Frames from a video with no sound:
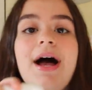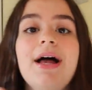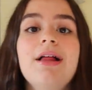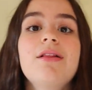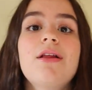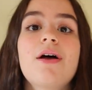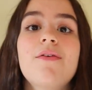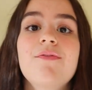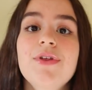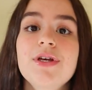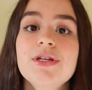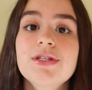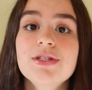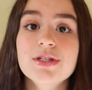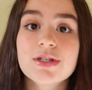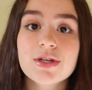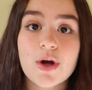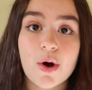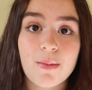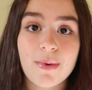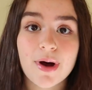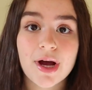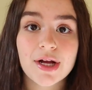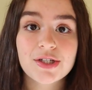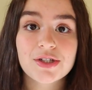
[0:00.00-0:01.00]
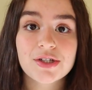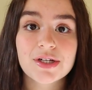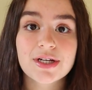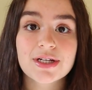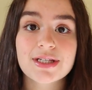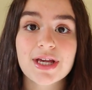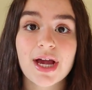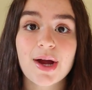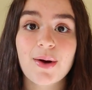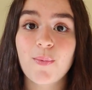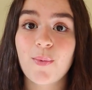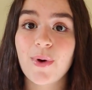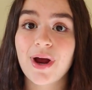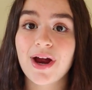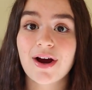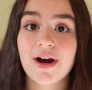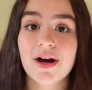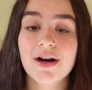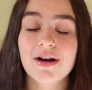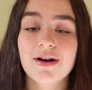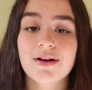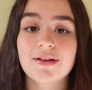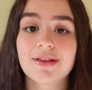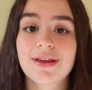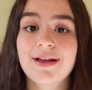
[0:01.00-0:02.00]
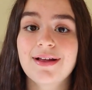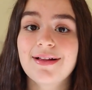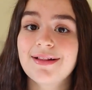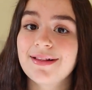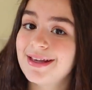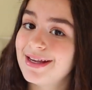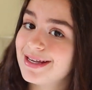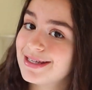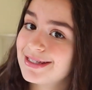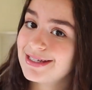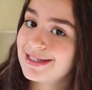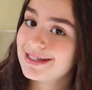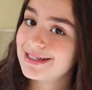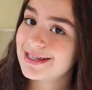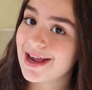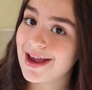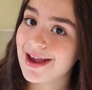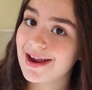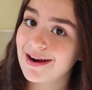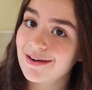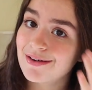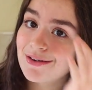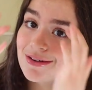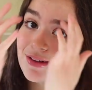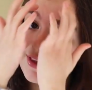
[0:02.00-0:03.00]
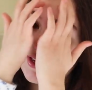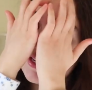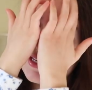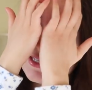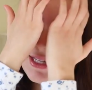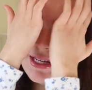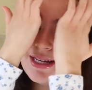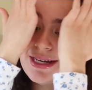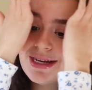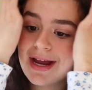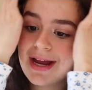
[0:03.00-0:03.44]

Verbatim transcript: I love this so much because I wear it on like a lazy day or a lazy